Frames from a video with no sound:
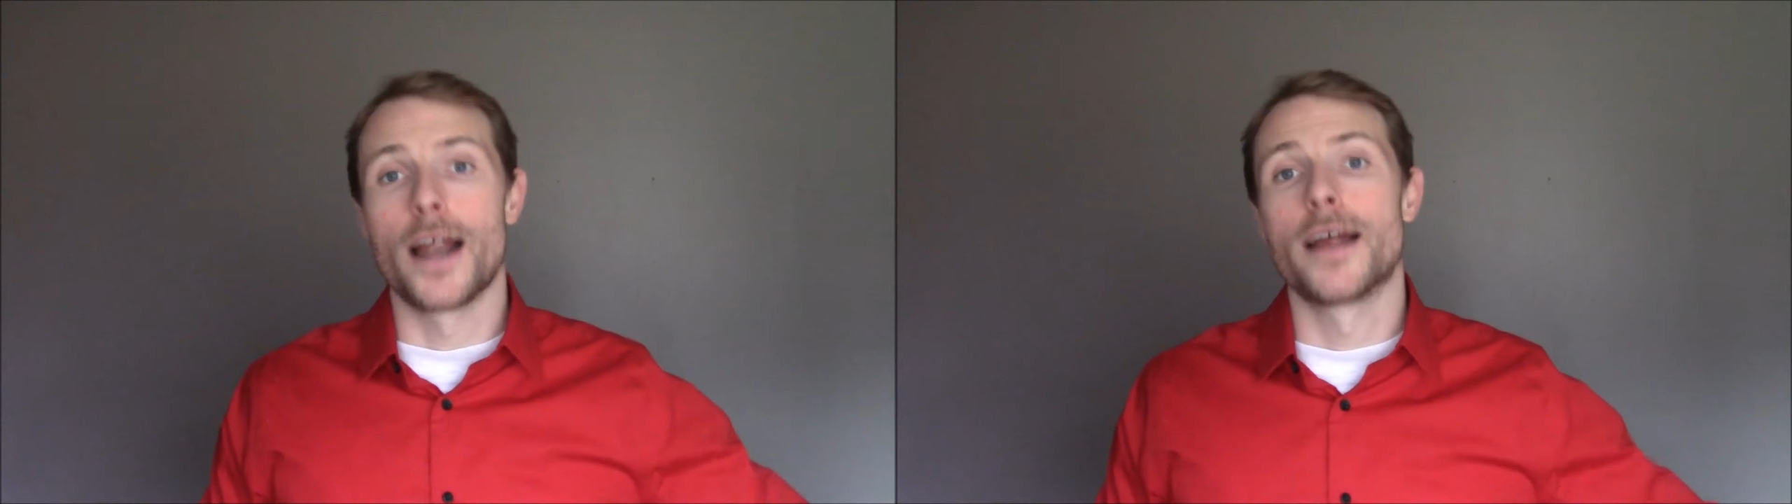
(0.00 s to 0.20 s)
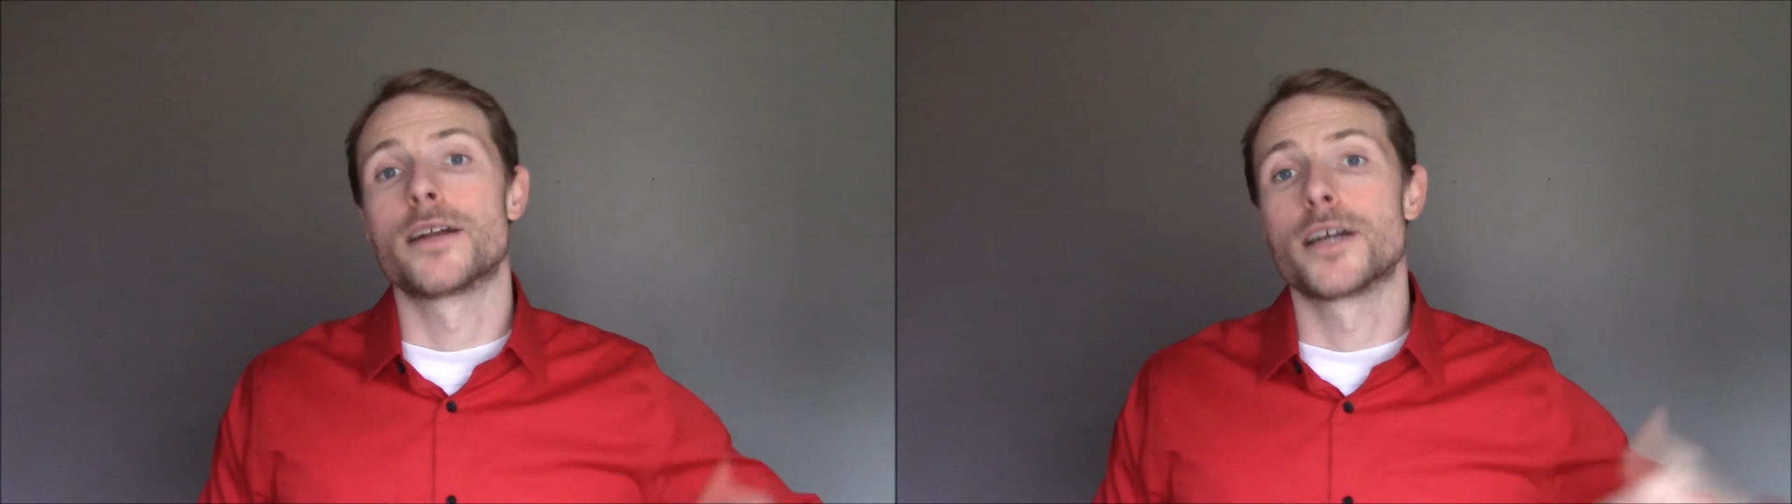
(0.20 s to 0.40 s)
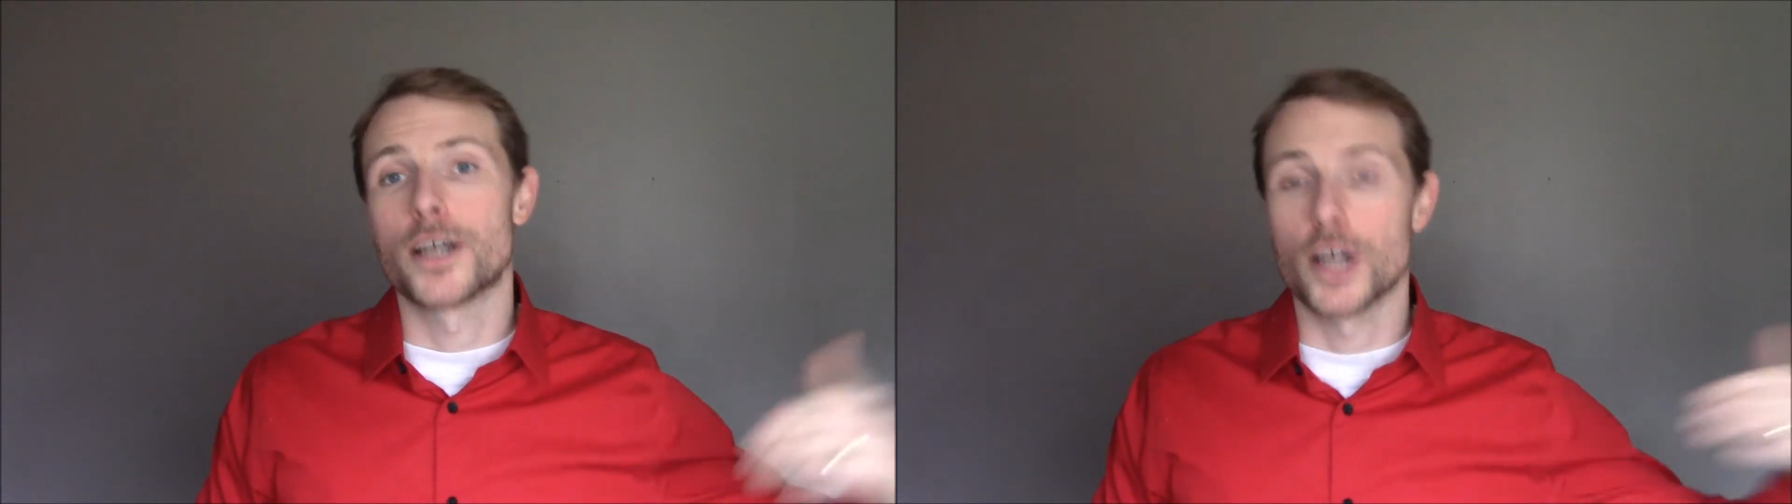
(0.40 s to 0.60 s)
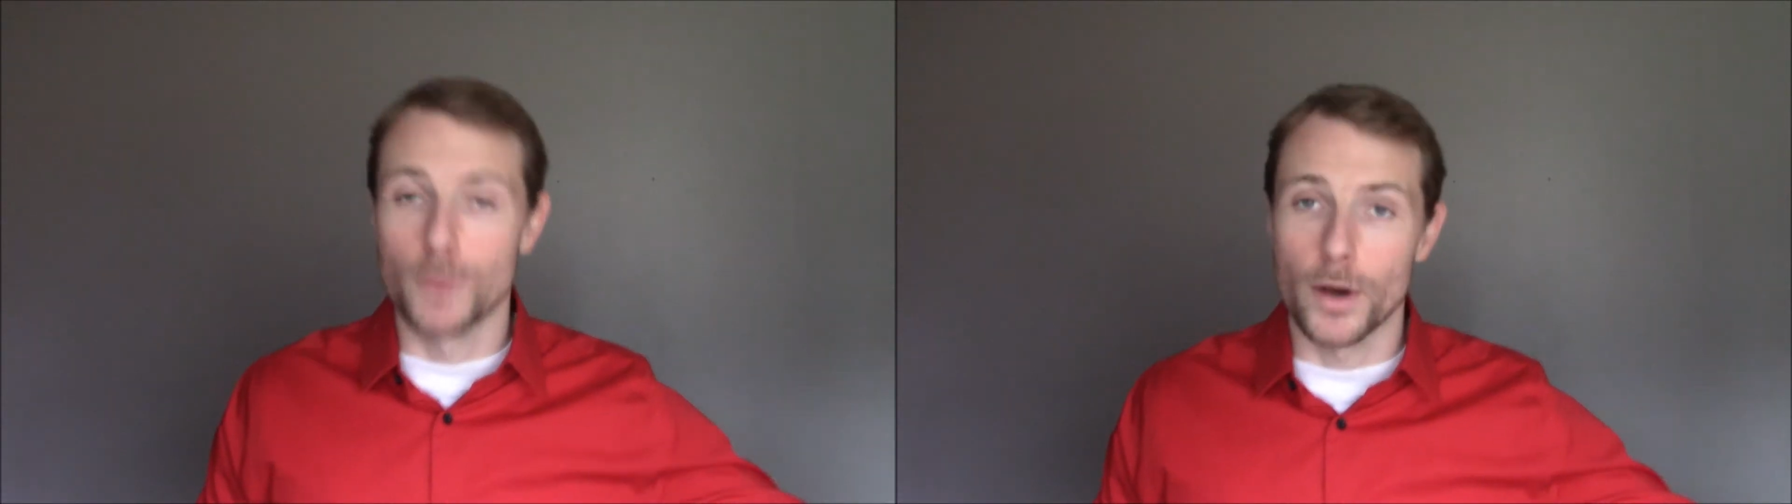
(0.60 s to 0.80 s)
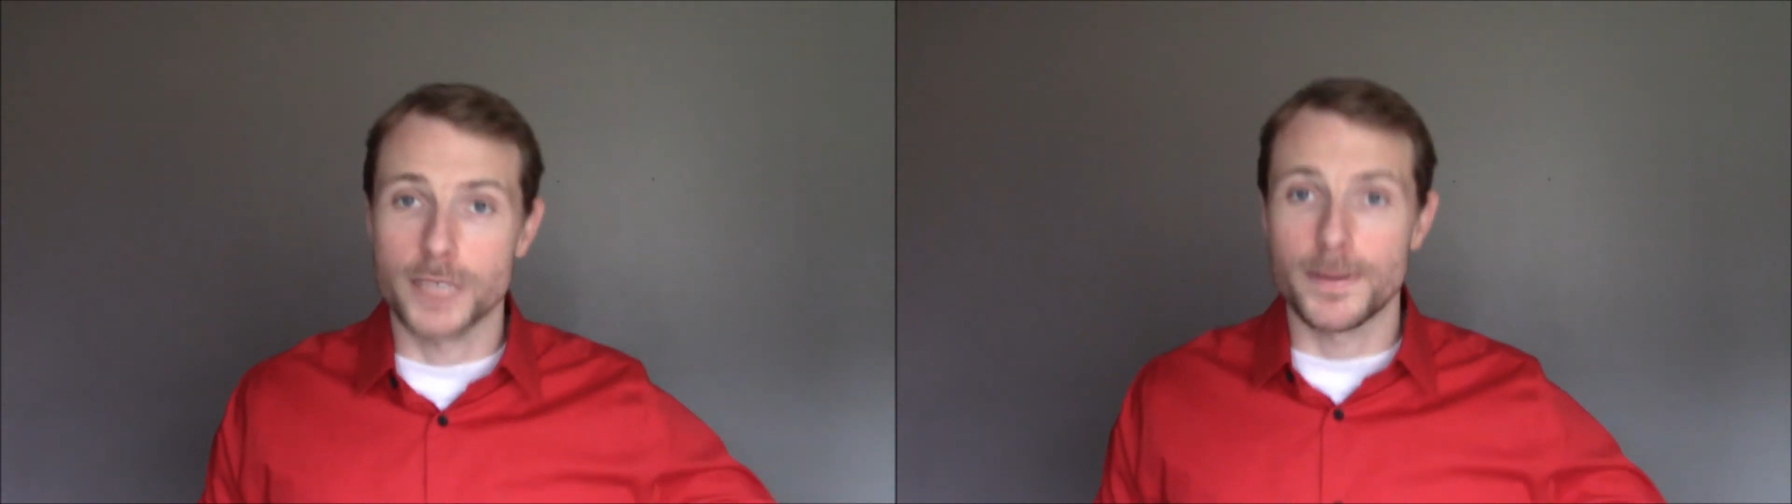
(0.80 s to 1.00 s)
I'm going to incur
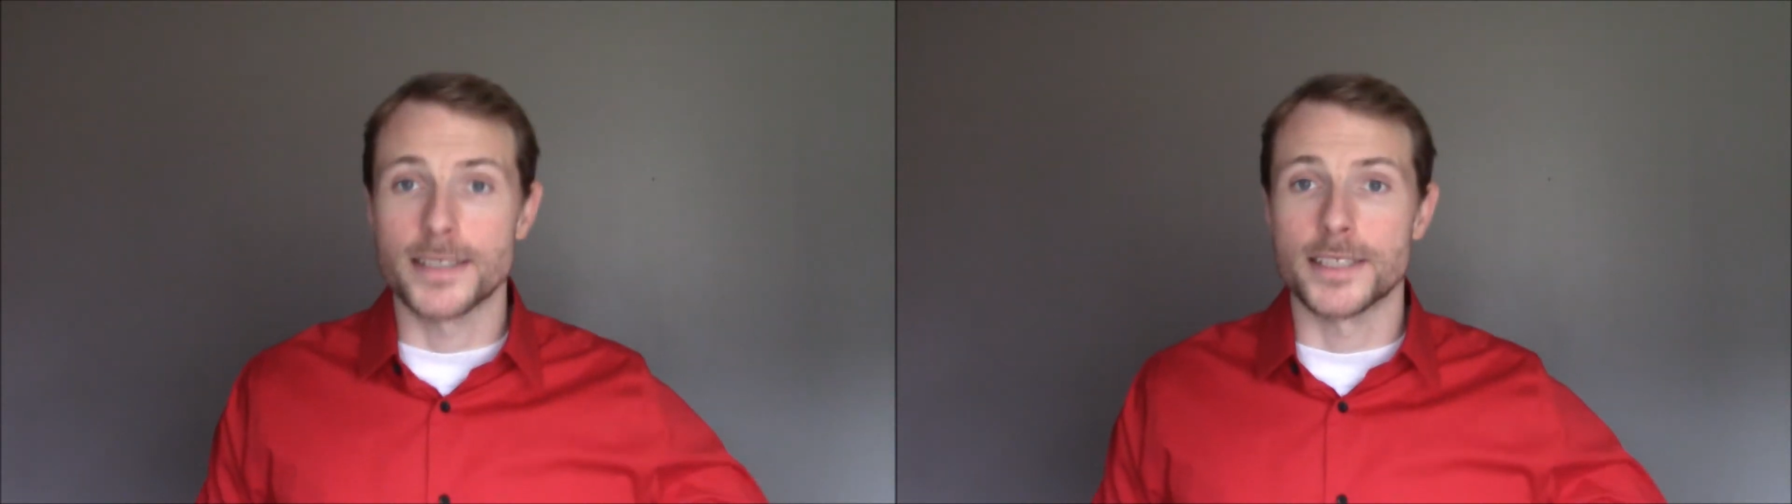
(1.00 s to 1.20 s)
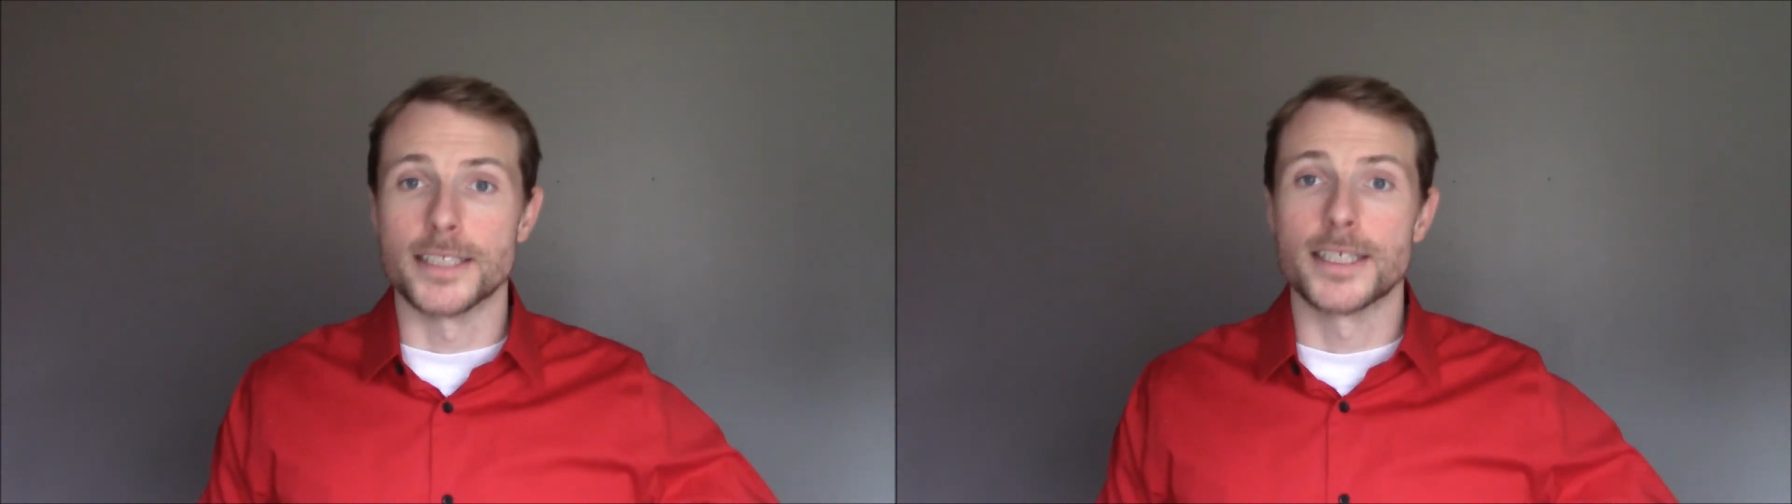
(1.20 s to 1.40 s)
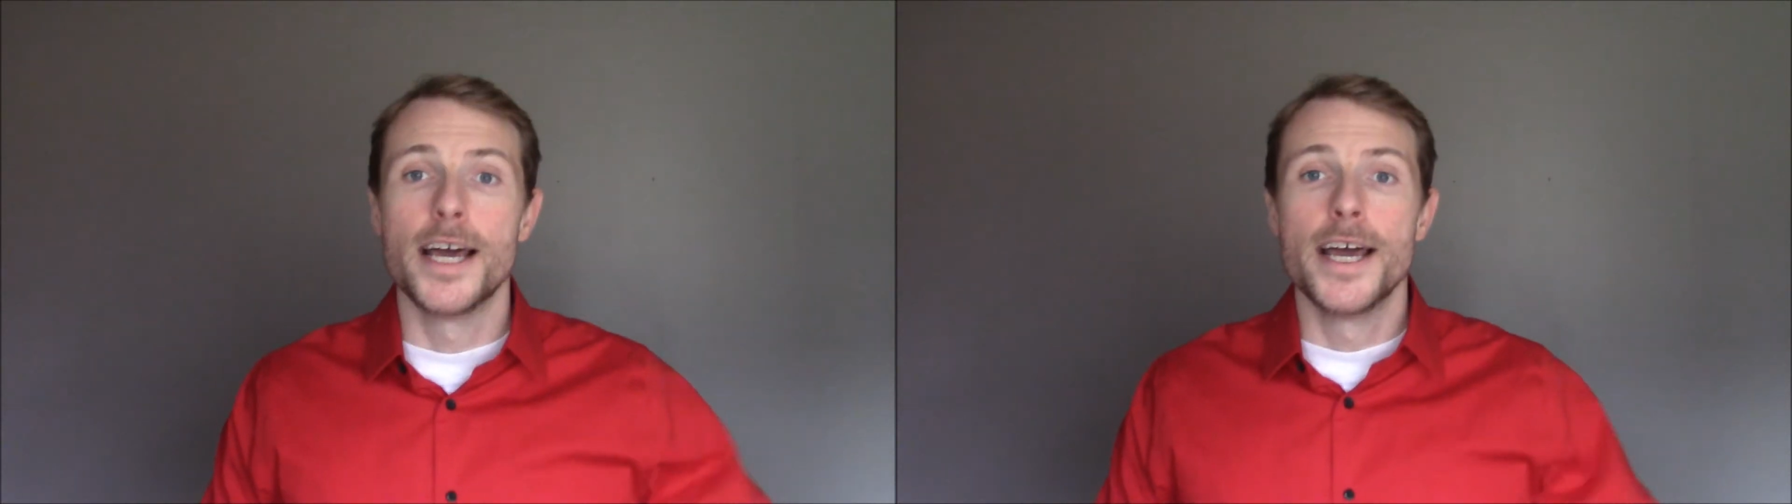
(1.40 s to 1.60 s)
more expenses.